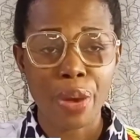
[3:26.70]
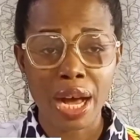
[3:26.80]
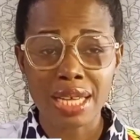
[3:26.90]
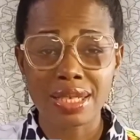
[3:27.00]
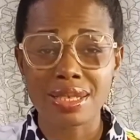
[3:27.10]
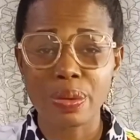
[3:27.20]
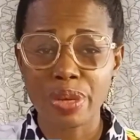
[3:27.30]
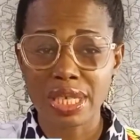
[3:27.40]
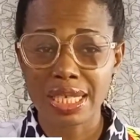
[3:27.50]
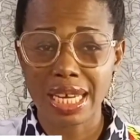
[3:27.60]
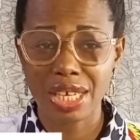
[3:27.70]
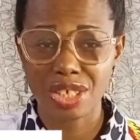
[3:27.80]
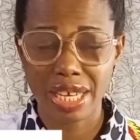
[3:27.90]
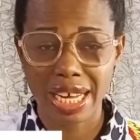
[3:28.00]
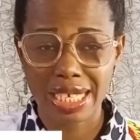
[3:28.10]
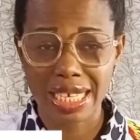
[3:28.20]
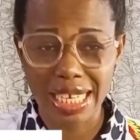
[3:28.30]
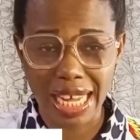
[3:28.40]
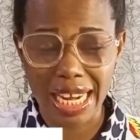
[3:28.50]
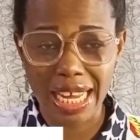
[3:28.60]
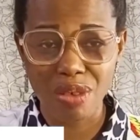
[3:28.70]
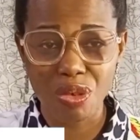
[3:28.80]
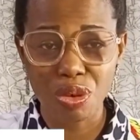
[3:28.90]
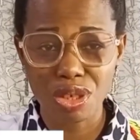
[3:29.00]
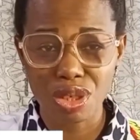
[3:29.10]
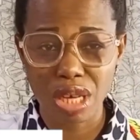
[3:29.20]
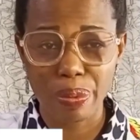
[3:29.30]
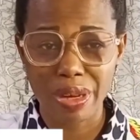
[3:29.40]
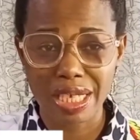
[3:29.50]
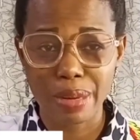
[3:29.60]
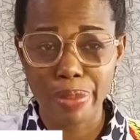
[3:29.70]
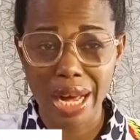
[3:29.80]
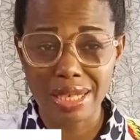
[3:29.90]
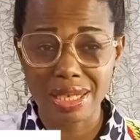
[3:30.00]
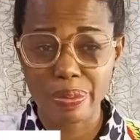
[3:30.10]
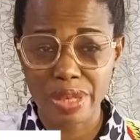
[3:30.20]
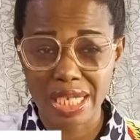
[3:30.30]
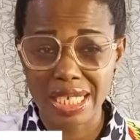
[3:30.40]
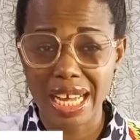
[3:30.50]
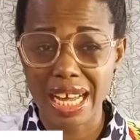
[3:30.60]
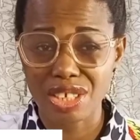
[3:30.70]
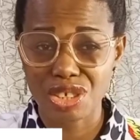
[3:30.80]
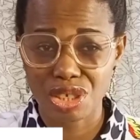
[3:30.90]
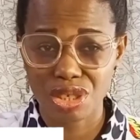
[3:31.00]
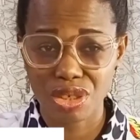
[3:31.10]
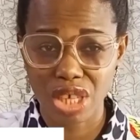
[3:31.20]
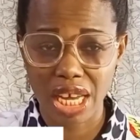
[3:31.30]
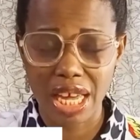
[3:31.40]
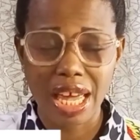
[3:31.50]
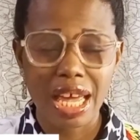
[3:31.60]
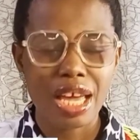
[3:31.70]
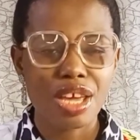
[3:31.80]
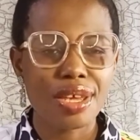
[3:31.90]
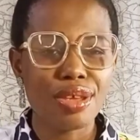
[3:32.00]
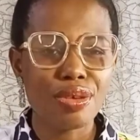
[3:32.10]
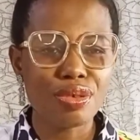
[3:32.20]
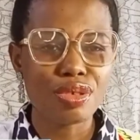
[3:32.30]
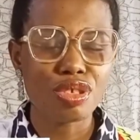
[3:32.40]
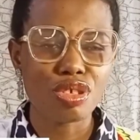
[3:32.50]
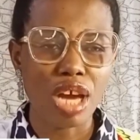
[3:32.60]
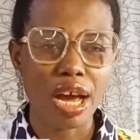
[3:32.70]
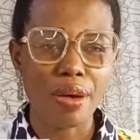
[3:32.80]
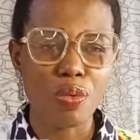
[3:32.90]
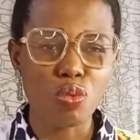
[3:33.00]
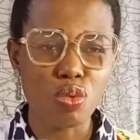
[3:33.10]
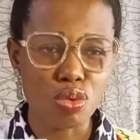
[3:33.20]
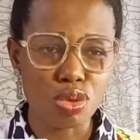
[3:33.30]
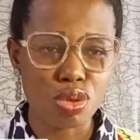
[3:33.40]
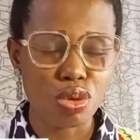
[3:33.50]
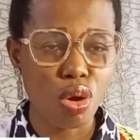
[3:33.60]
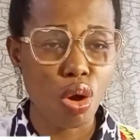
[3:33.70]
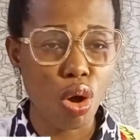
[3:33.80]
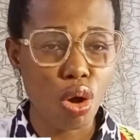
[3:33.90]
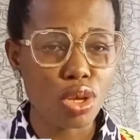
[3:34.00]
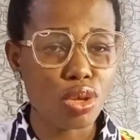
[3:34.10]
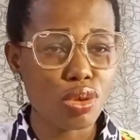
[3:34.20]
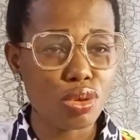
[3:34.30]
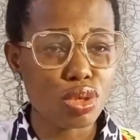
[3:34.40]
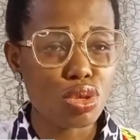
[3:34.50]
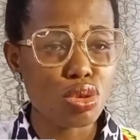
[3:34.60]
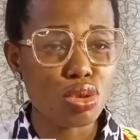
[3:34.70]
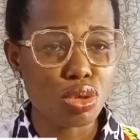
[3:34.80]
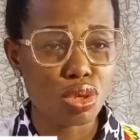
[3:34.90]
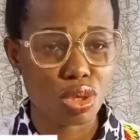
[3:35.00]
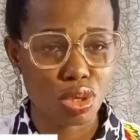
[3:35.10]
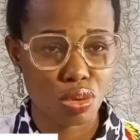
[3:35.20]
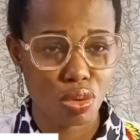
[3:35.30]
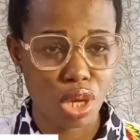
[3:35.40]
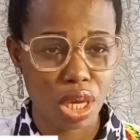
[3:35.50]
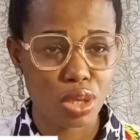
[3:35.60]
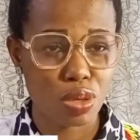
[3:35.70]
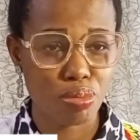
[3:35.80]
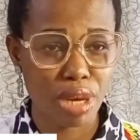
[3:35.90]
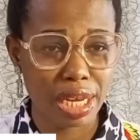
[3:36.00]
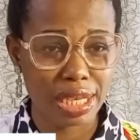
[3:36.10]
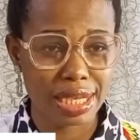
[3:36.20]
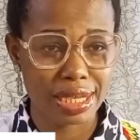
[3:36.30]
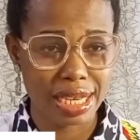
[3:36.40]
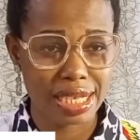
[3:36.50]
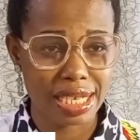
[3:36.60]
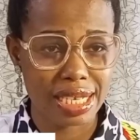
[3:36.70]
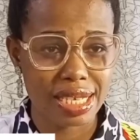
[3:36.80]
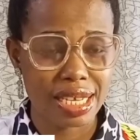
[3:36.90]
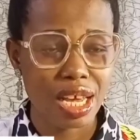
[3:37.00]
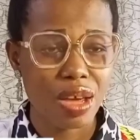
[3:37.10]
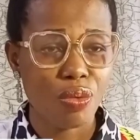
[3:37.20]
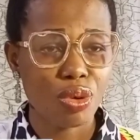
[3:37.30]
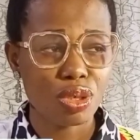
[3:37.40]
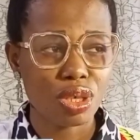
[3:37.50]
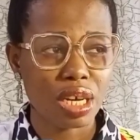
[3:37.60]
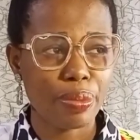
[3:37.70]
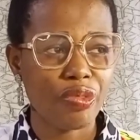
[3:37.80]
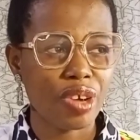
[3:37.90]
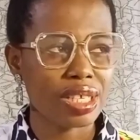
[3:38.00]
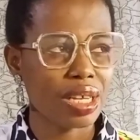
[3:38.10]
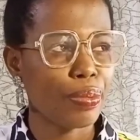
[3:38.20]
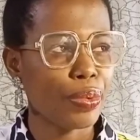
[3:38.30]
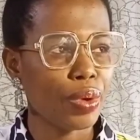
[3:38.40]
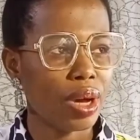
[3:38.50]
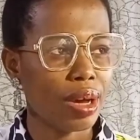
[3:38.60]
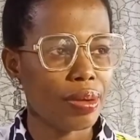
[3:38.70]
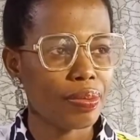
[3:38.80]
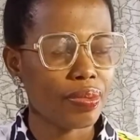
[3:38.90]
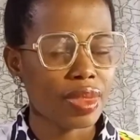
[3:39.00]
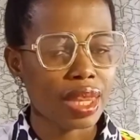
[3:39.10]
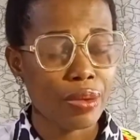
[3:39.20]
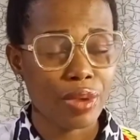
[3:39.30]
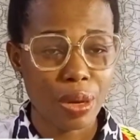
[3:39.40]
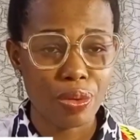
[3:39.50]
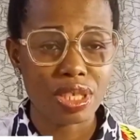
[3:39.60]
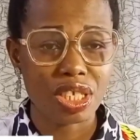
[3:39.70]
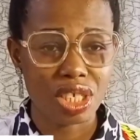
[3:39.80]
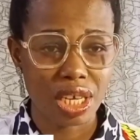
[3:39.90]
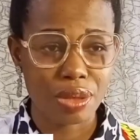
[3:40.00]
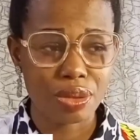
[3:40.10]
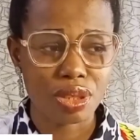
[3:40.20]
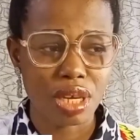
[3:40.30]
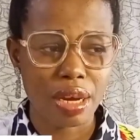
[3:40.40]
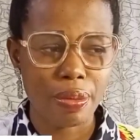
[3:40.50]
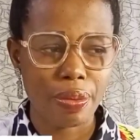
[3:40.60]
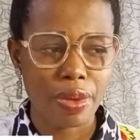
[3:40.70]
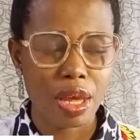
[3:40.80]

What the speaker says: past repeated action, like I said earlier, we want to talk about a past repeated action. Okay, use would or use used to. Okay, to make the sentence. We want to talk about, for example, when I was a child, I